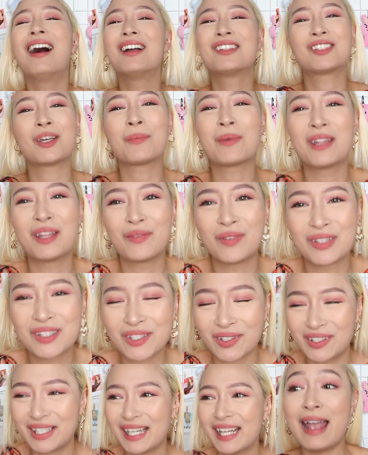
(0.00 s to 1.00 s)
Top 11,
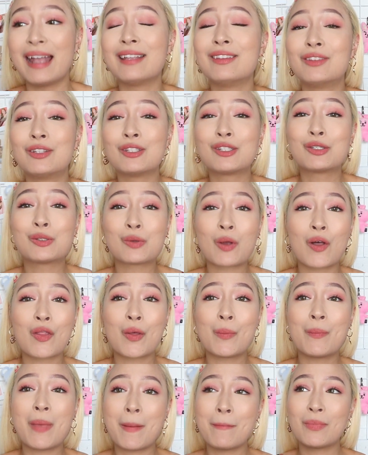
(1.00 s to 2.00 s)
sorry. And the two
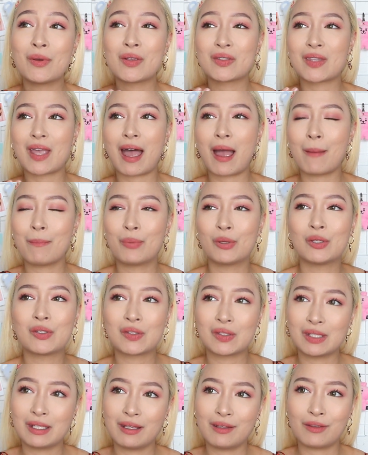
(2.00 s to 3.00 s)
other members that I
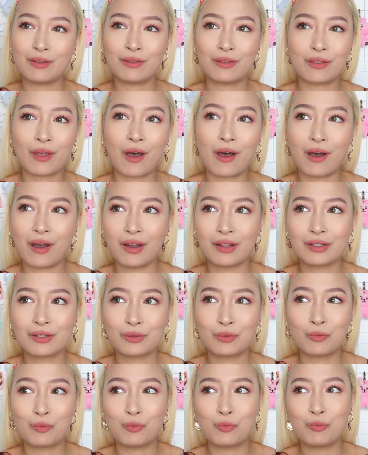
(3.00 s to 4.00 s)
personally thought
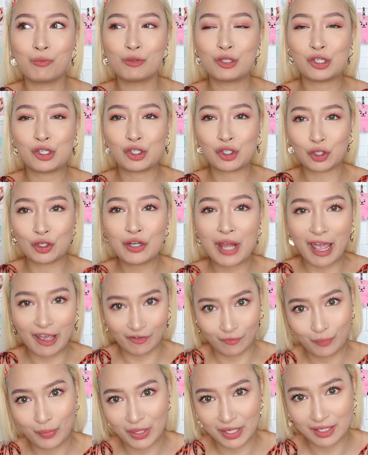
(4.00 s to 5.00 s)
should
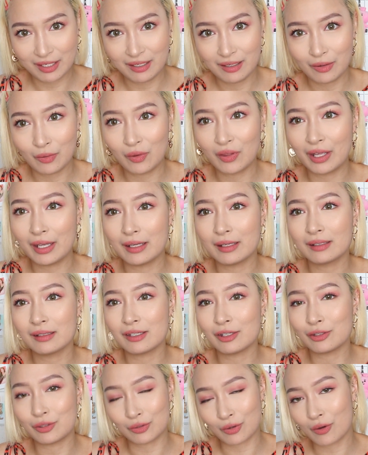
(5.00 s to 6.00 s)
have been, or like
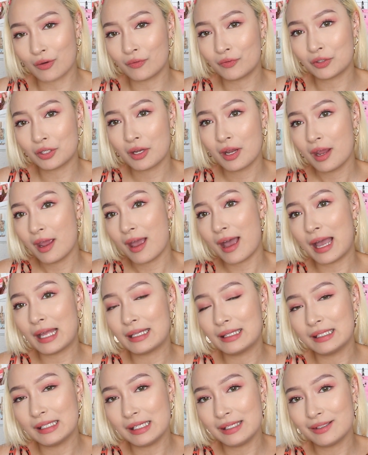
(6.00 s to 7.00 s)
deserved
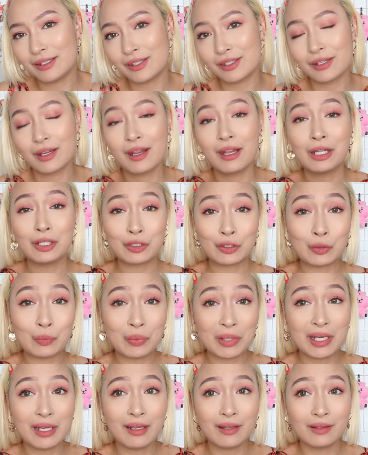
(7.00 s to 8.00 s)
at least to
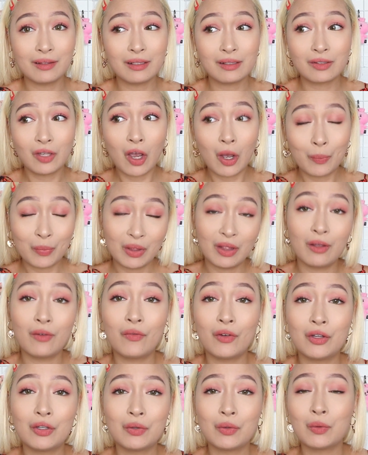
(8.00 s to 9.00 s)
be in the top
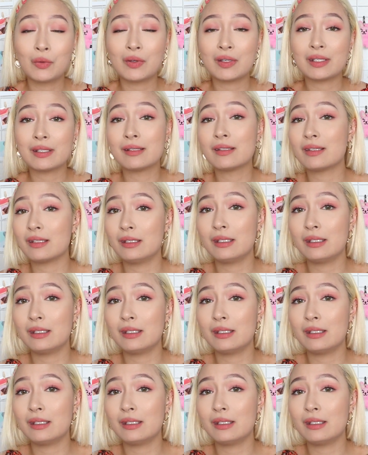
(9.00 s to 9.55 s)
11 is